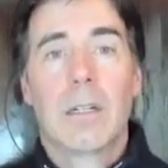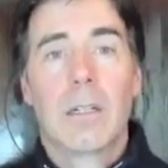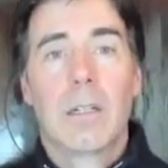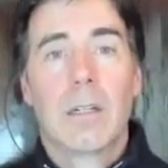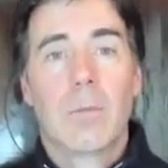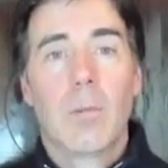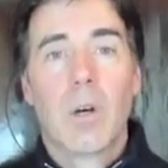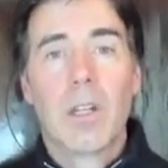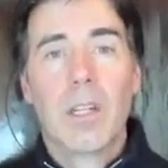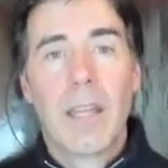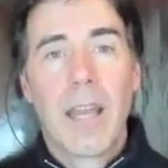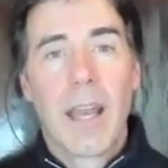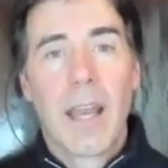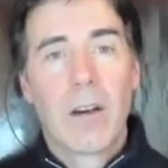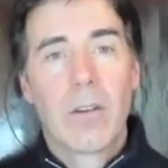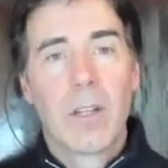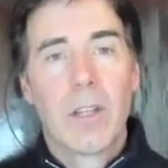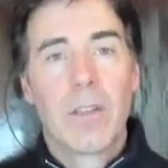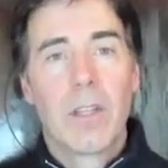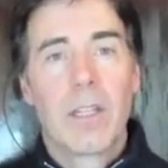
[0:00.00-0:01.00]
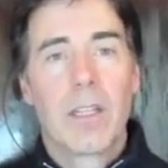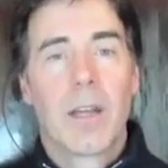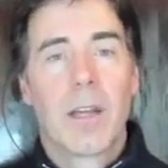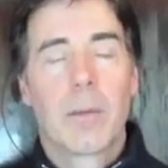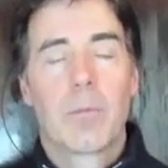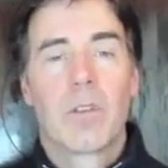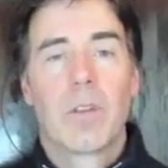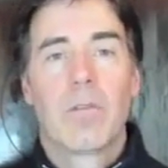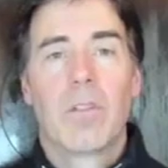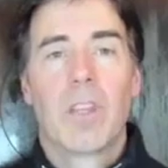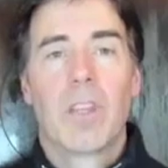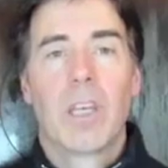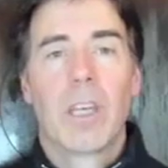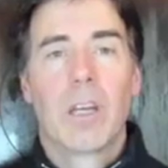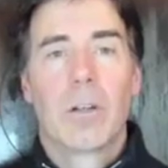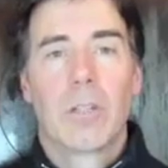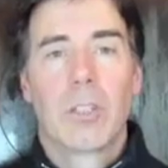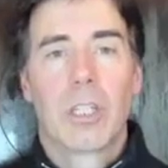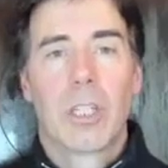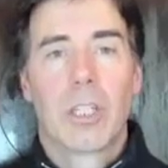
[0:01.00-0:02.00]
But down in the depths of the
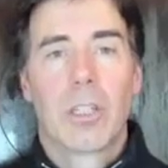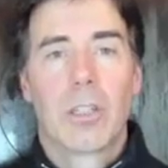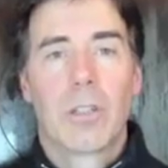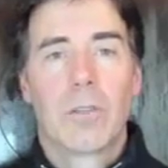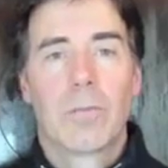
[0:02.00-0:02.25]
ocean,